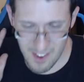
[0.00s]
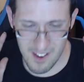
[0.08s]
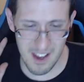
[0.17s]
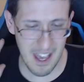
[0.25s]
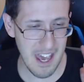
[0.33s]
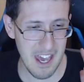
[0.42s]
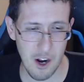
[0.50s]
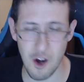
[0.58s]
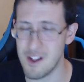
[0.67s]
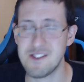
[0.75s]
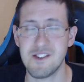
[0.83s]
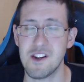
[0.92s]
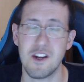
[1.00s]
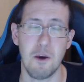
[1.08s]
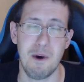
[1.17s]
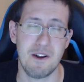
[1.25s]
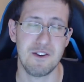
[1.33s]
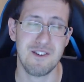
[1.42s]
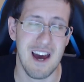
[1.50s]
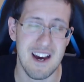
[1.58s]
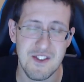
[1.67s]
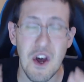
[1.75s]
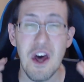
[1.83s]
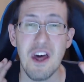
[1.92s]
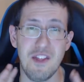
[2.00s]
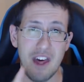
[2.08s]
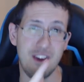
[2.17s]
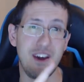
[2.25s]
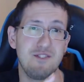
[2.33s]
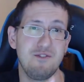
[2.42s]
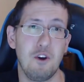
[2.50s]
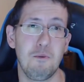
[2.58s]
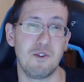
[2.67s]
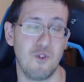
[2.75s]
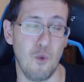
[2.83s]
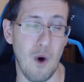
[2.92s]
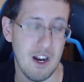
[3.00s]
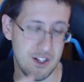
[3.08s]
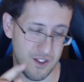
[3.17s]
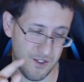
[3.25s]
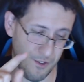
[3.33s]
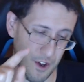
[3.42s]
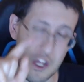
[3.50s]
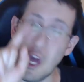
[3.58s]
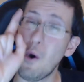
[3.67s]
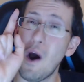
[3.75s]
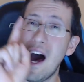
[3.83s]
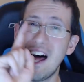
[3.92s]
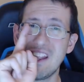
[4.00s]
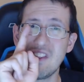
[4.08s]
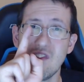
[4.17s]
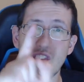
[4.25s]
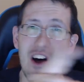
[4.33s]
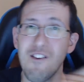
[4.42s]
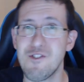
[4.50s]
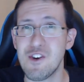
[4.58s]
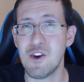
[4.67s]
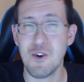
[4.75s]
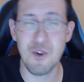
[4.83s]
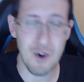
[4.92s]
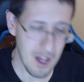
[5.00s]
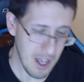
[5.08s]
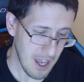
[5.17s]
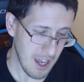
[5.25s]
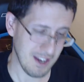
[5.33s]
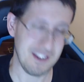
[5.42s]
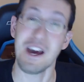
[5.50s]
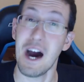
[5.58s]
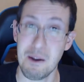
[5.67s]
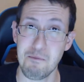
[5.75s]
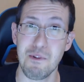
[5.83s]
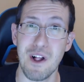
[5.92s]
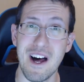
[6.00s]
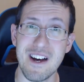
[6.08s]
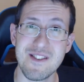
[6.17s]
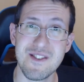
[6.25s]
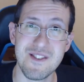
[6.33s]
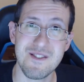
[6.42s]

And all that's going to come out to you guys. Thank you guys very much for watching this video. I love you, and God bless.